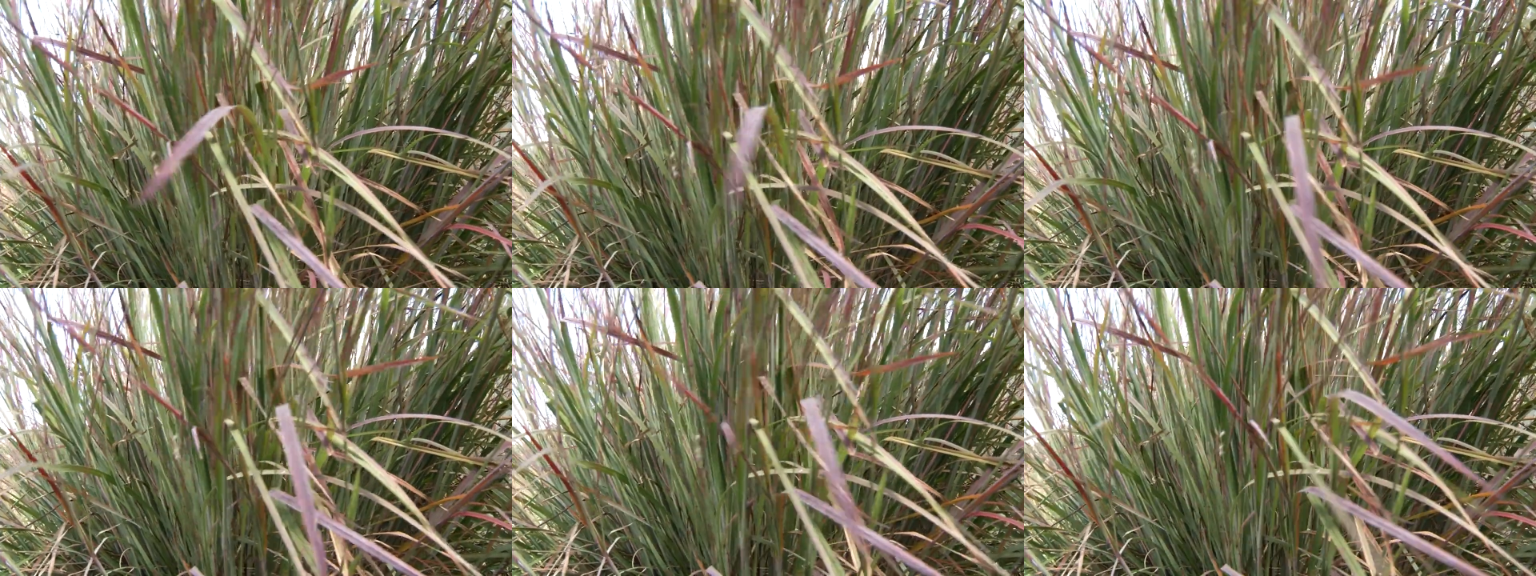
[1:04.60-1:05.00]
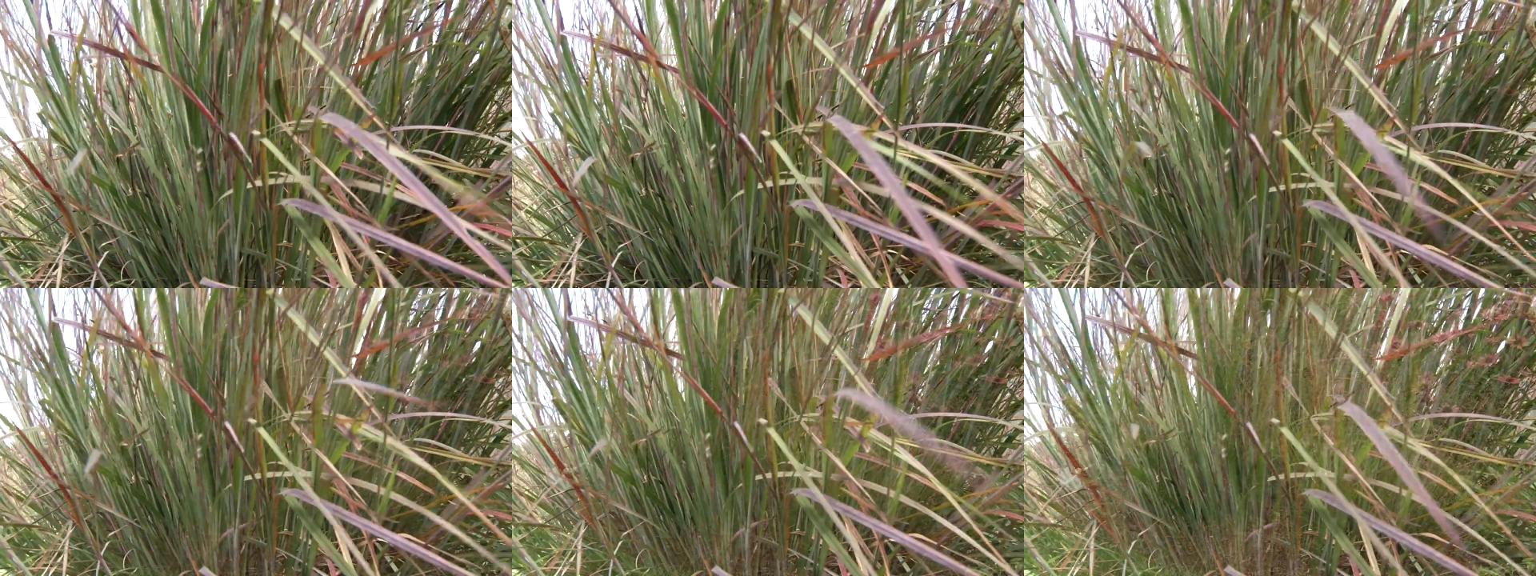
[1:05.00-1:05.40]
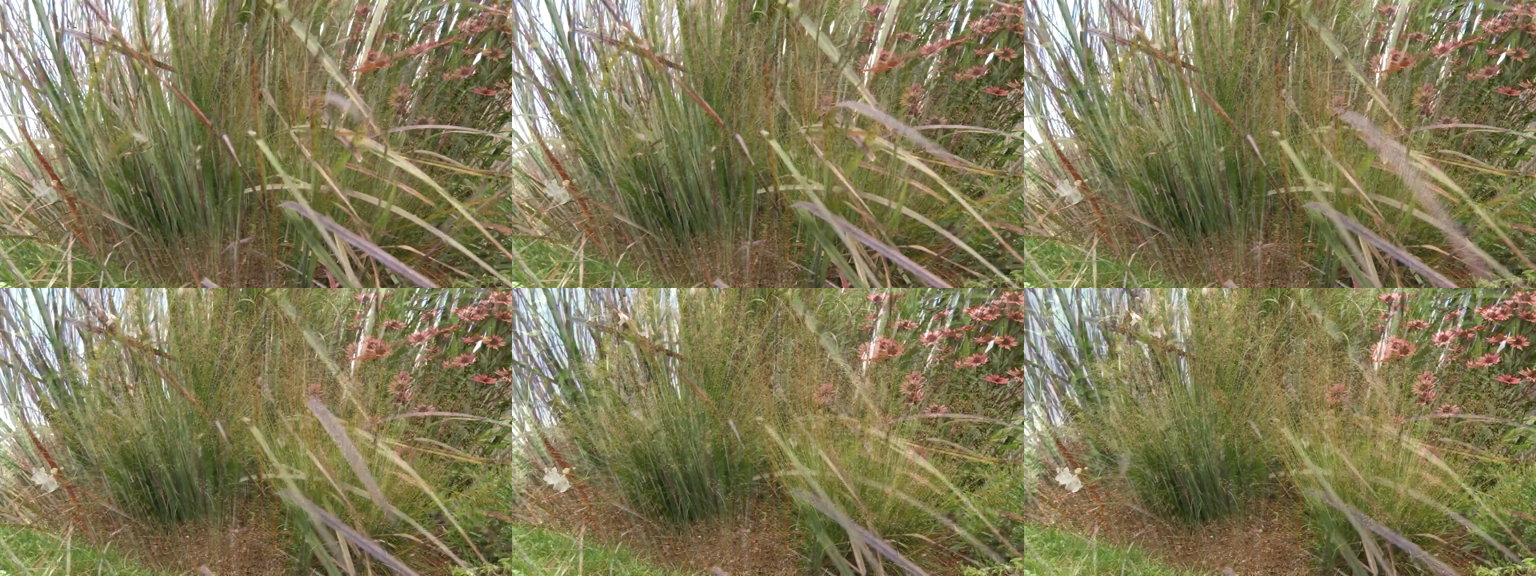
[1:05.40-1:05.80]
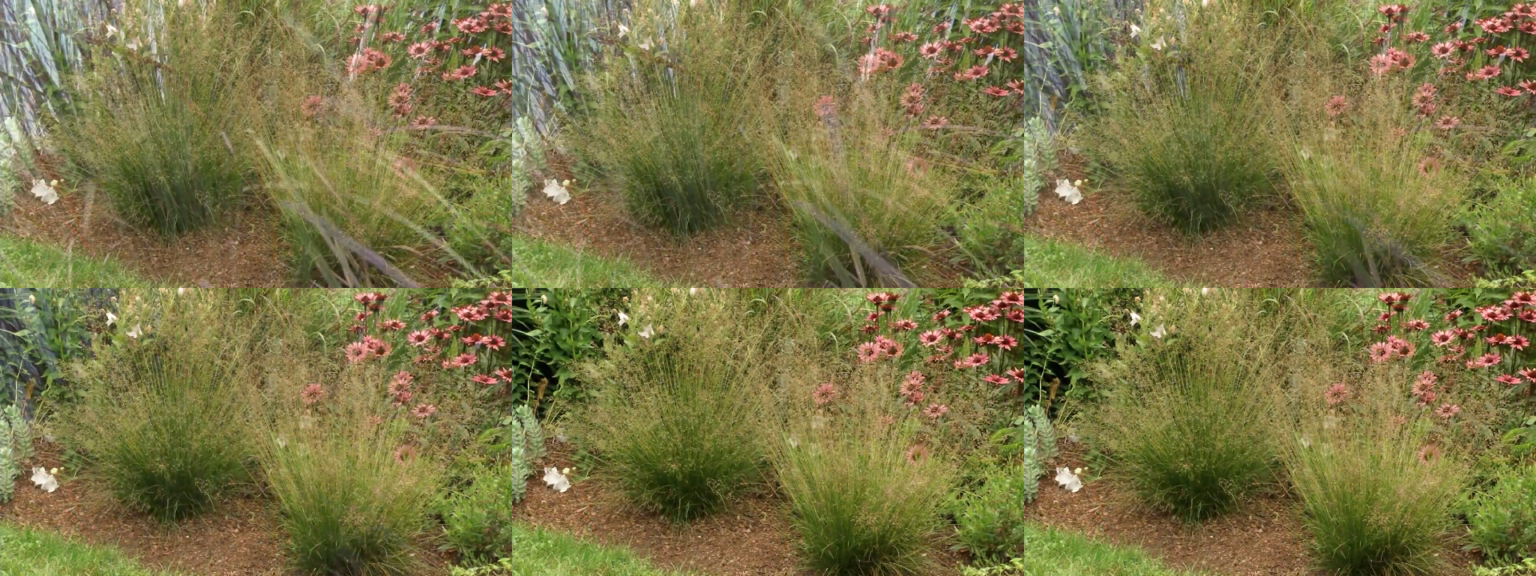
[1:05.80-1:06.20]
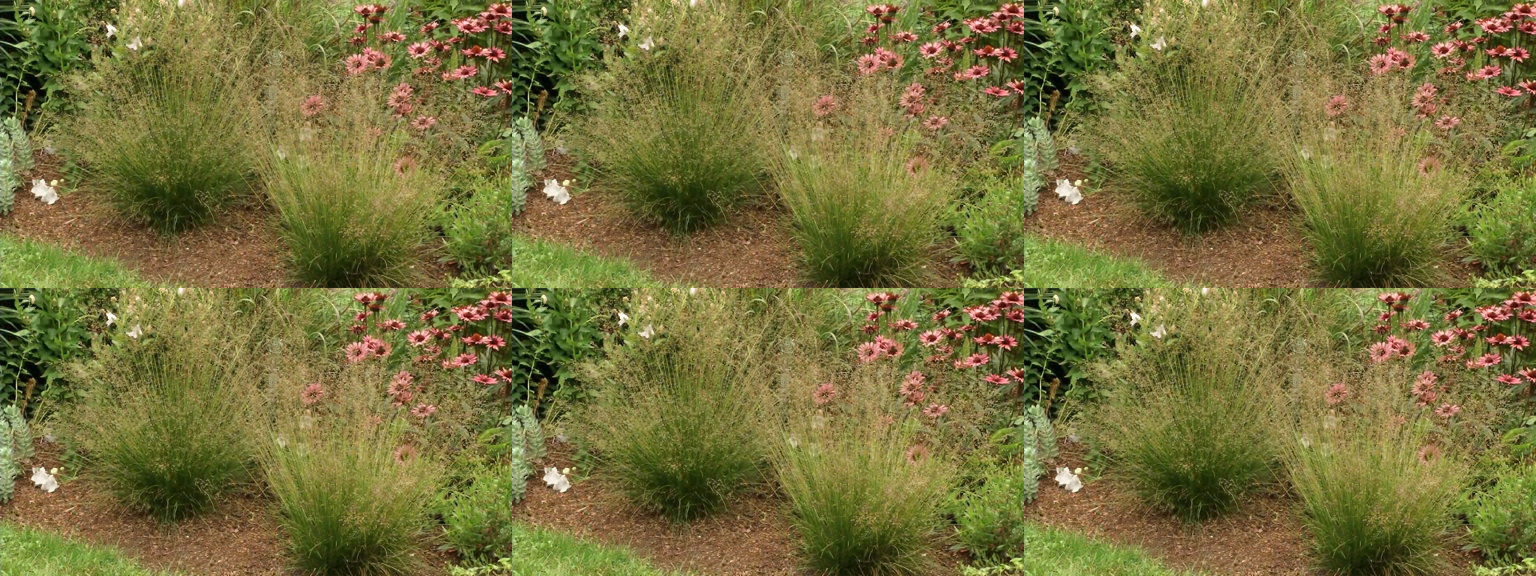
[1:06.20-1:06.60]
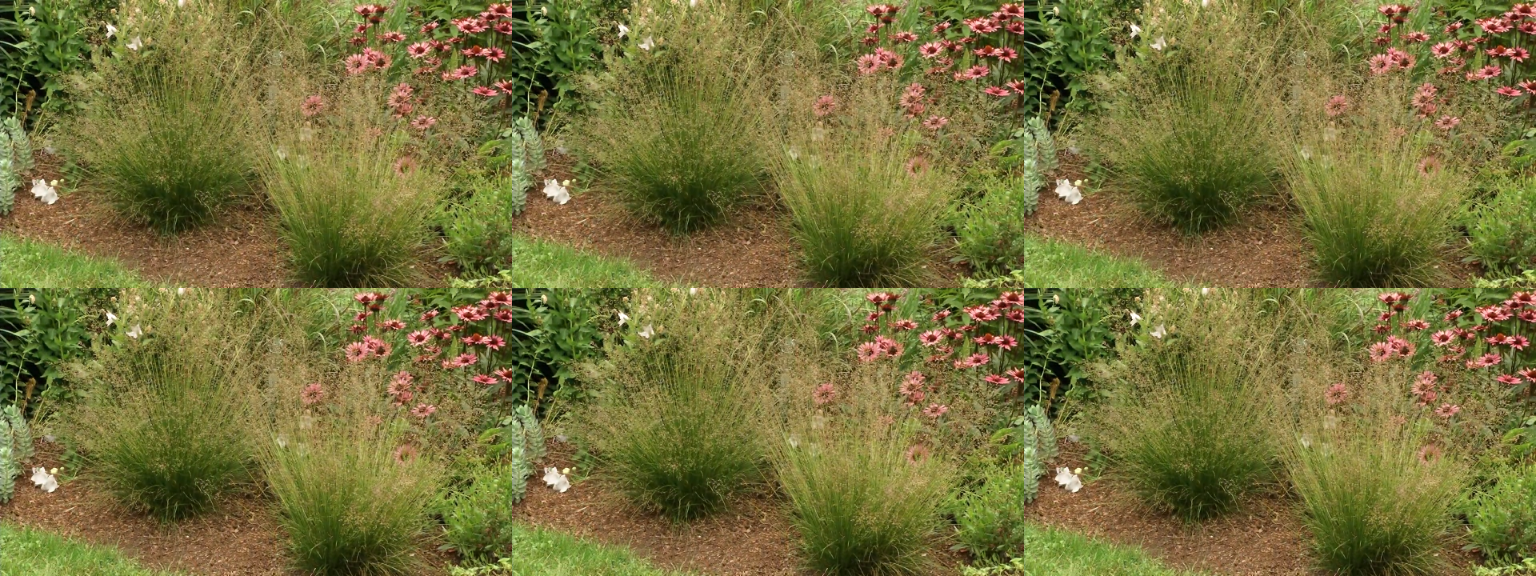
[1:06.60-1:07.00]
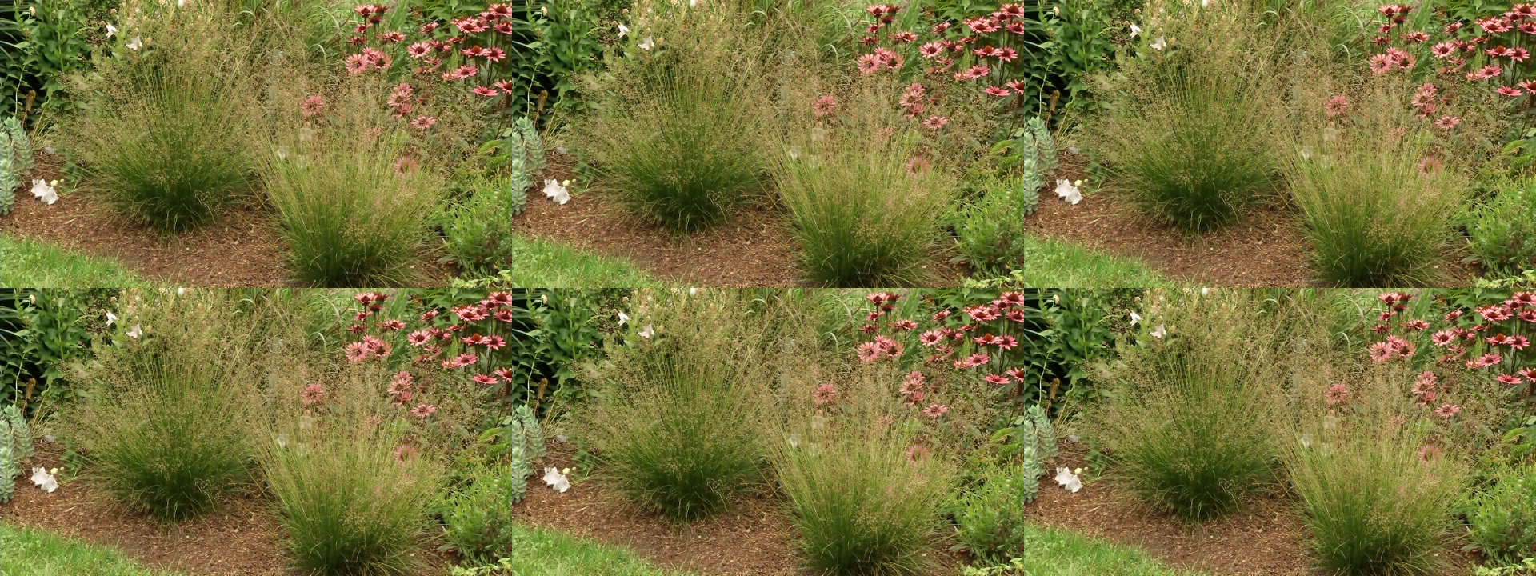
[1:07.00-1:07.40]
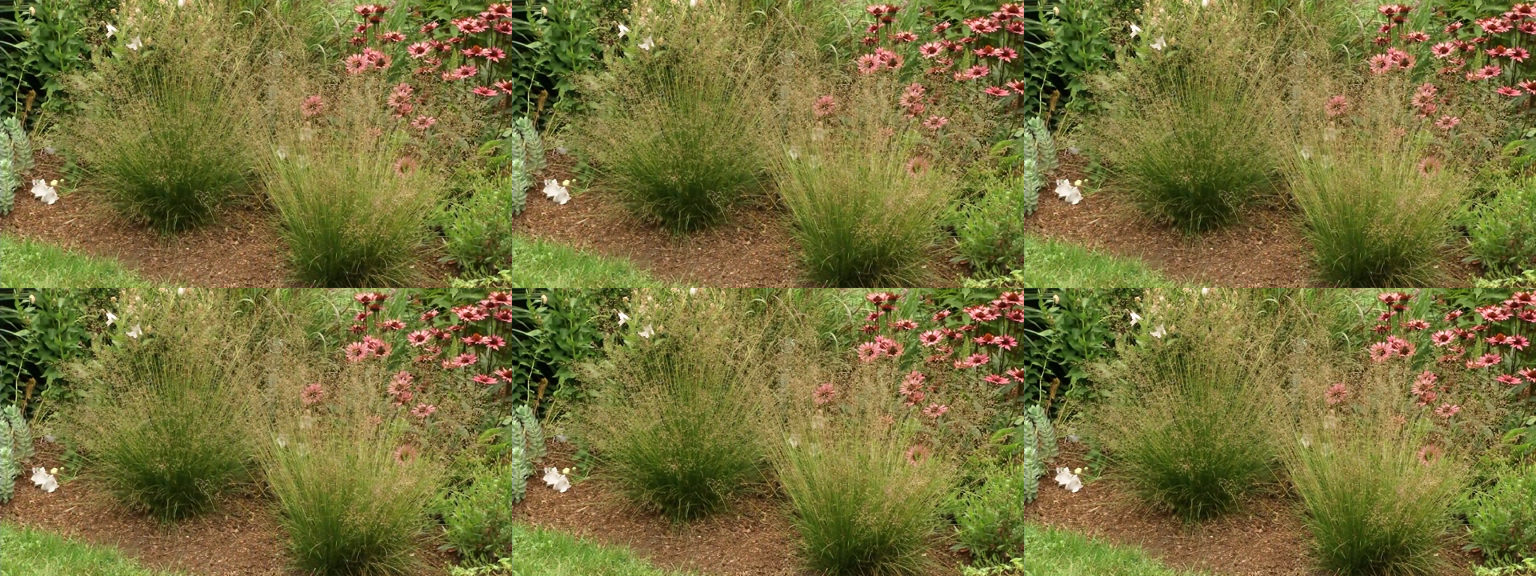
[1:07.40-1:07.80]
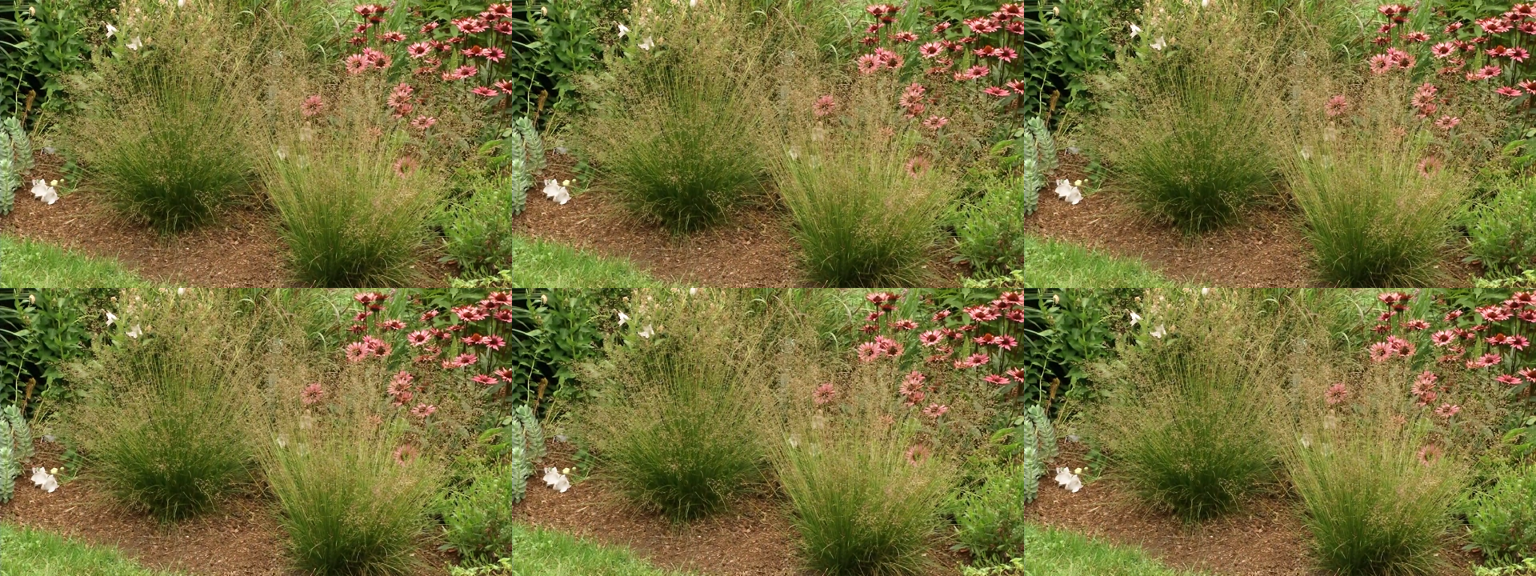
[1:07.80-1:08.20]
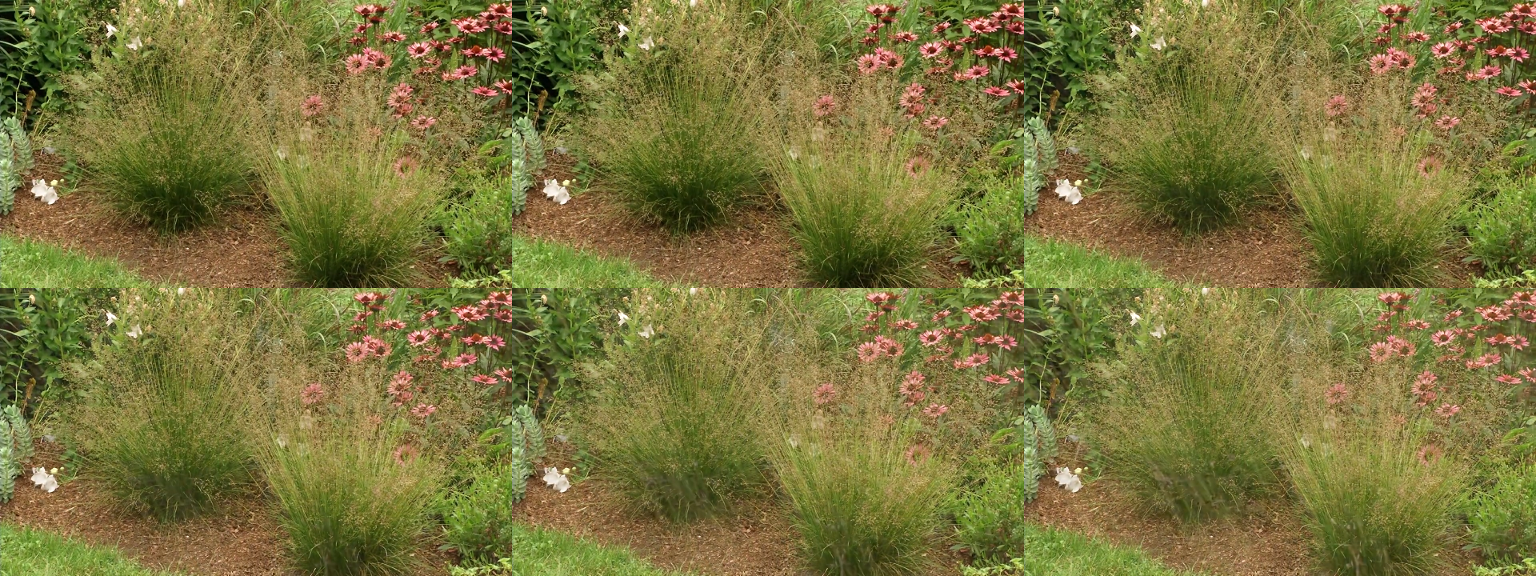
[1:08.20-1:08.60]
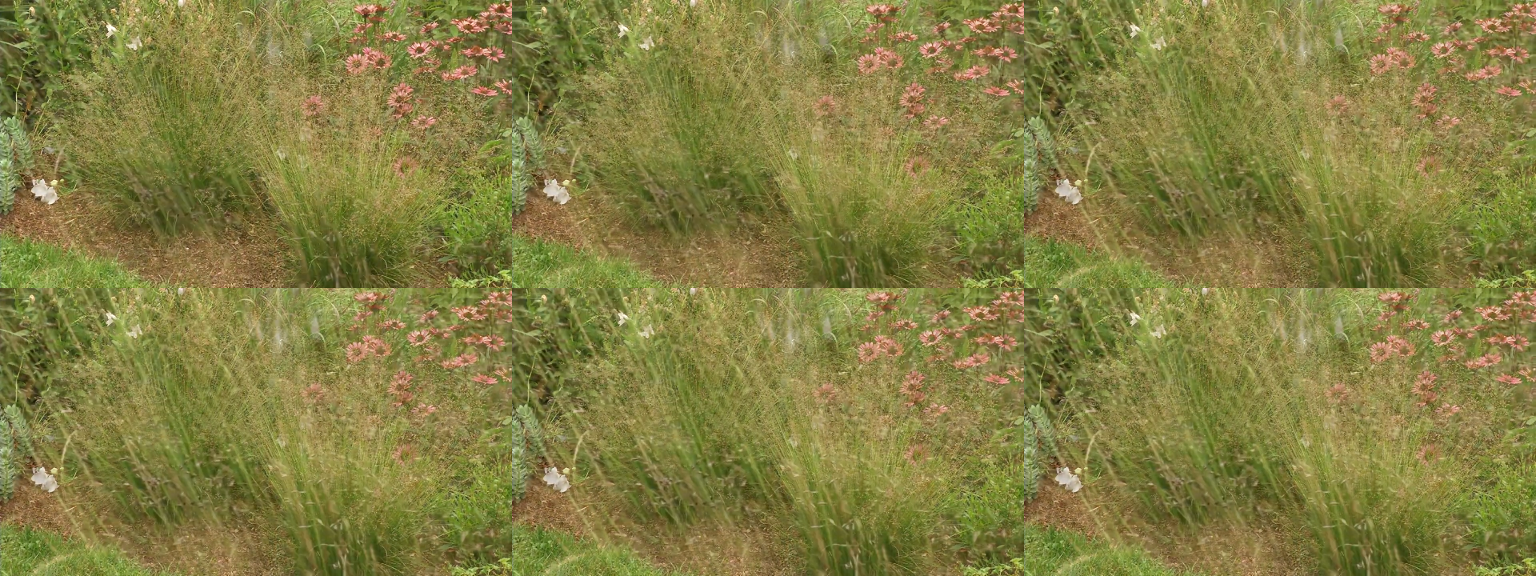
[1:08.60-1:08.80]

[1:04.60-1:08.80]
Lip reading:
[unreadable: no face in view]